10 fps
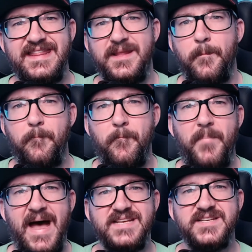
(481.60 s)
the
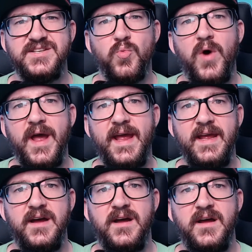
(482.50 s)
best
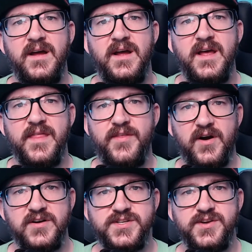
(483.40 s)
way. There
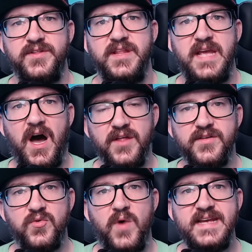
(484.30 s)
are certainly
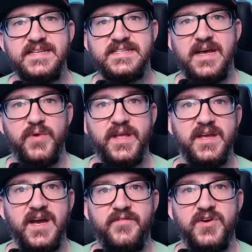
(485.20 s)
other ways that we
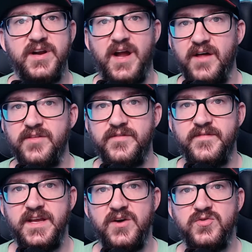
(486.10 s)
can cover in other
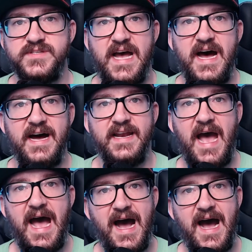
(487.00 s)
videos on